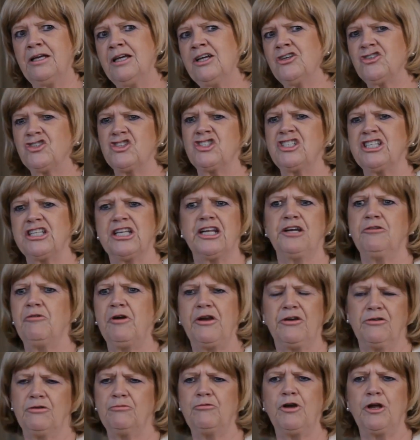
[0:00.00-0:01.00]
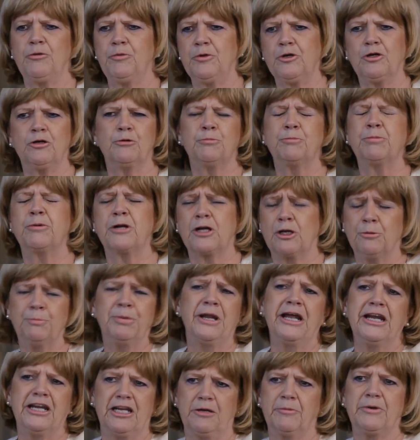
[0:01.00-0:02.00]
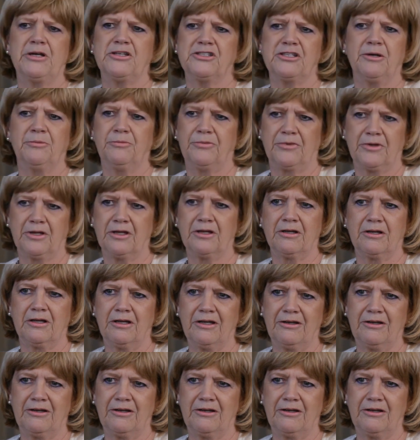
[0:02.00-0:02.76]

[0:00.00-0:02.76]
just sitting around in a raving and complaining about something.